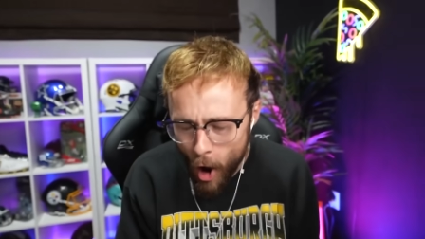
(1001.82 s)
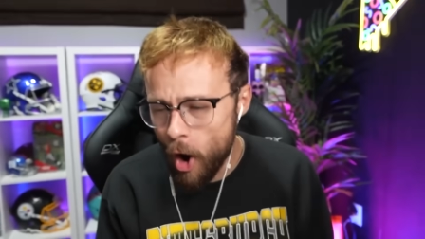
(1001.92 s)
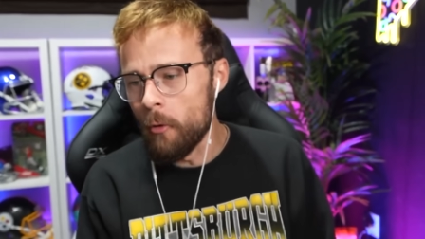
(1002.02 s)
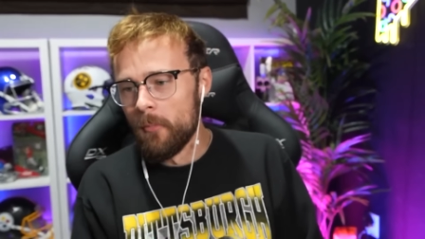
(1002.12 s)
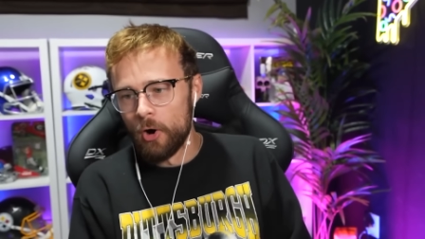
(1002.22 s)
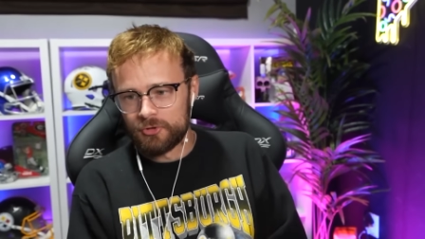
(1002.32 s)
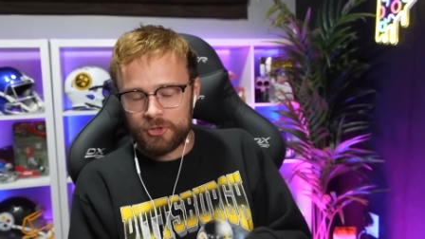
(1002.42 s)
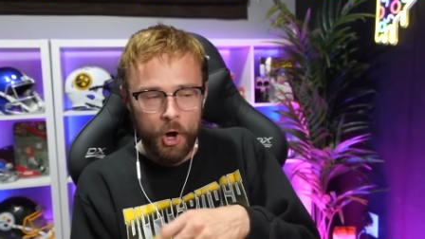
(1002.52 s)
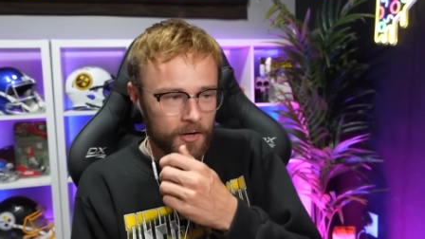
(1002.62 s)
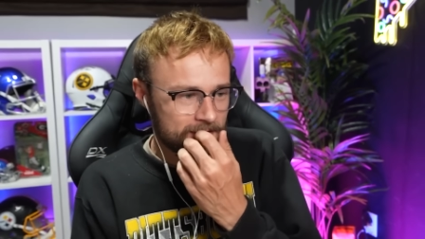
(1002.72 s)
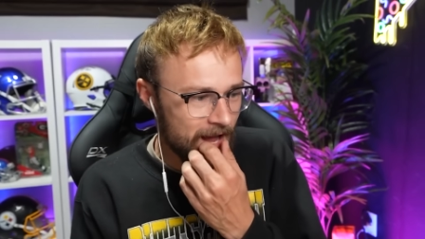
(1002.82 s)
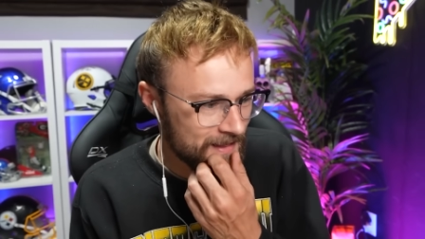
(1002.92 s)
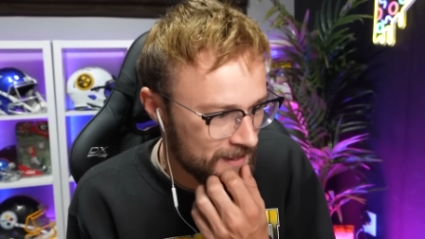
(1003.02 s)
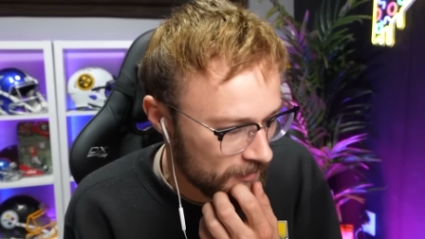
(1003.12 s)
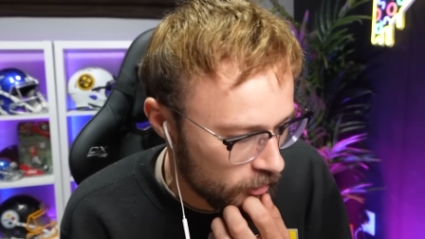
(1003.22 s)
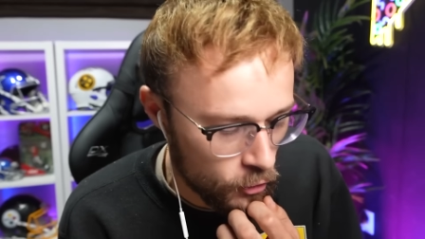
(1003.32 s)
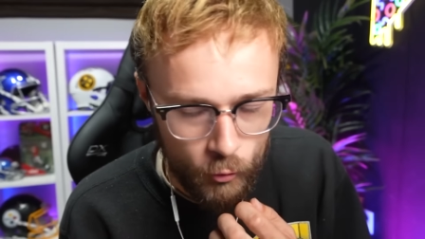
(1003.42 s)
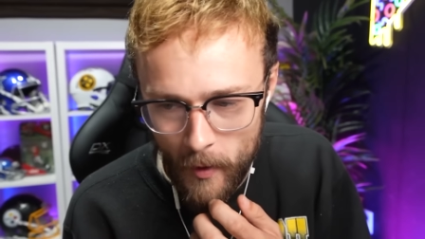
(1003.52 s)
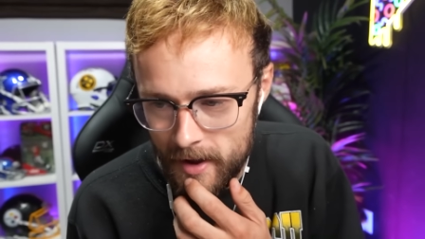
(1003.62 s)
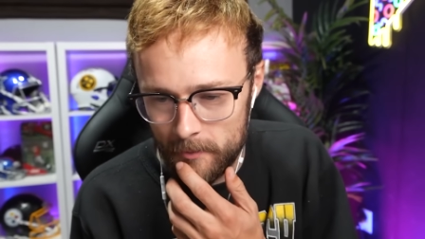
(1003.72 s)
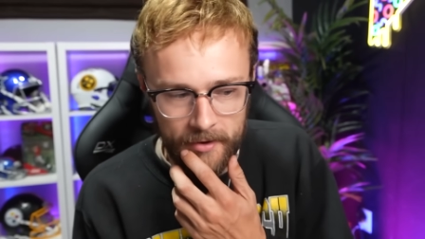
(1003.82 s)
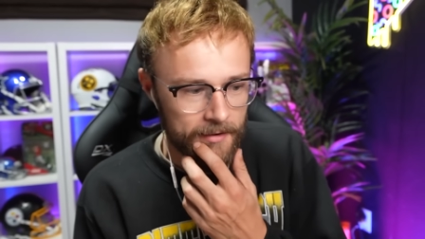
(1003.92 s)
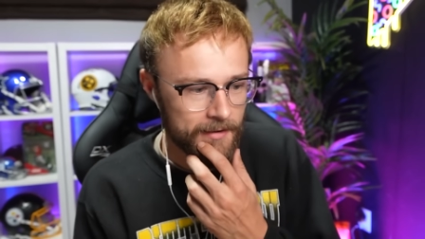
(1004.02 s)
almost took that to the crib,